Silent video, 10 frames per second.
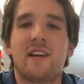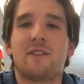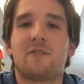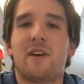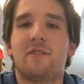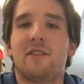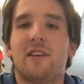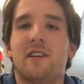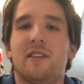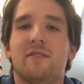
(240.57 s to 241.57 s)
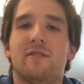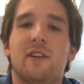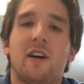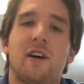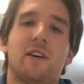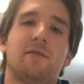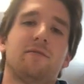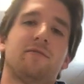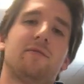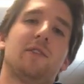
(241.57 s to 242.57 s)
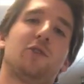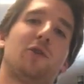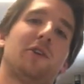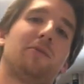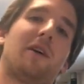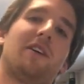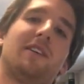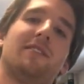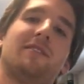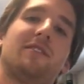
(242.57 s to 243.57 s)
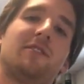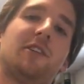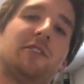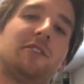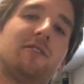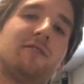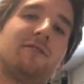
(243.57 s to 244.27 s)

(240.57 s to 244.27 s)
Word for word: thanks for everything and uh, enjoy your party. Cheers.